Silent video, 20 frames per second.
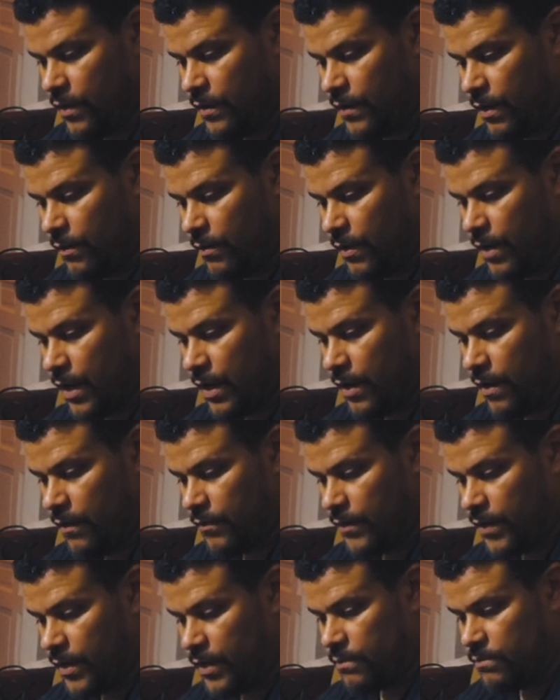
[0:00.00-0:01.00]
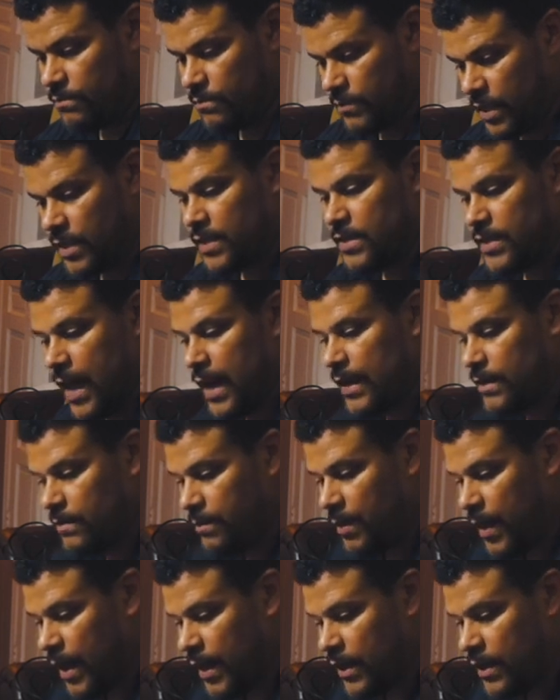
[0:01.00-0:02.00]
That way I have the exact
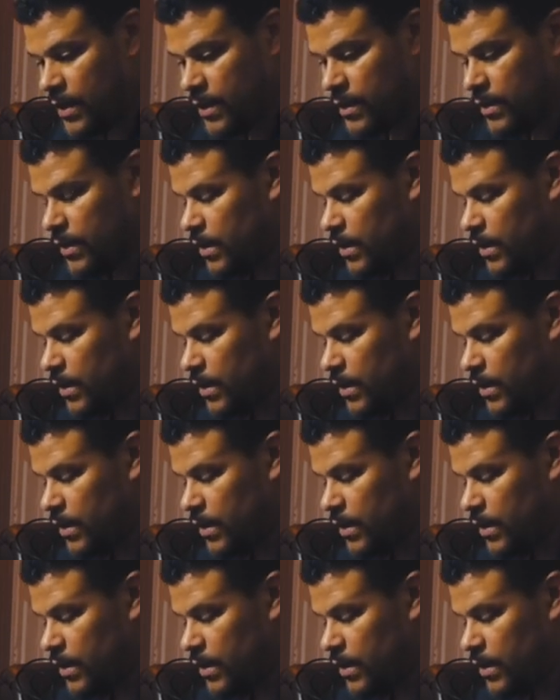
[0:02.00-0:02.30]
bank,